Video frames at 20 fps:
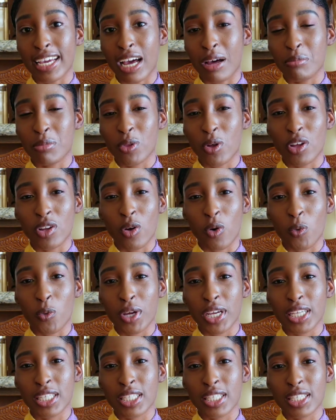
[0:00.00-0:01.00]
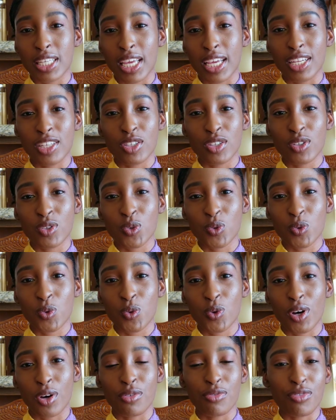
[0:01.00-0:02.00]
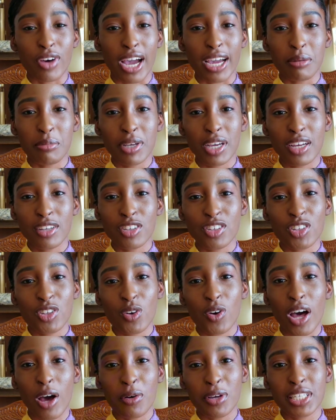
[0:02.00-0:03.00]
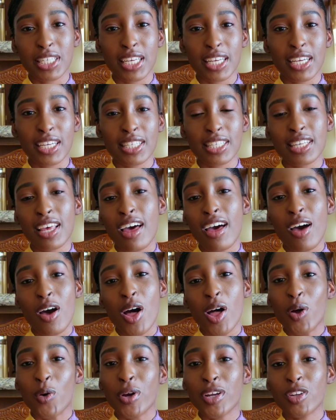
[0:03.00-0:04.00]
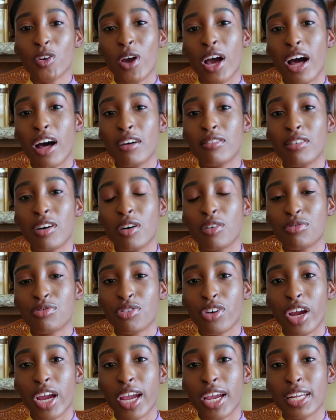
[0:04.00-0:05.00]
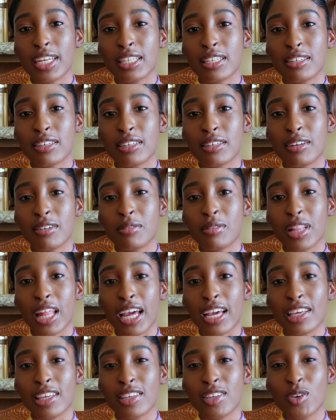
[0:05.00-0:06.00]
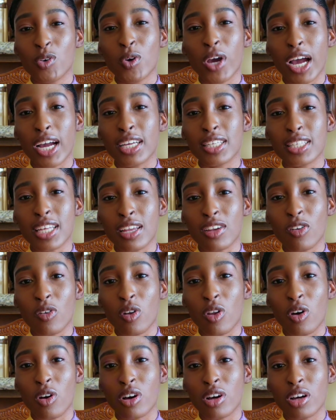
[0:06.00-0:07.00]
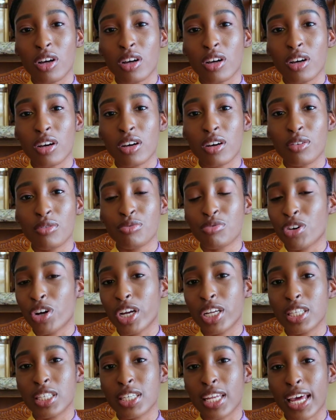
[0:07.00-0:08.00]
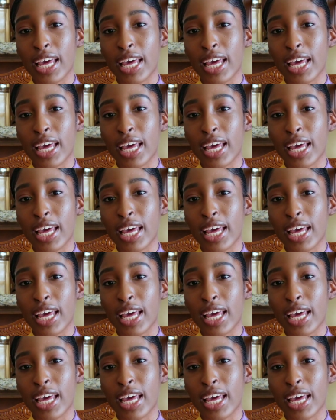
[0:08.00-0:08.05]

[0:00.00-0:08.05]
I'm not always into a fight, because you know how it is when you have a friend, you guys are no longer friends,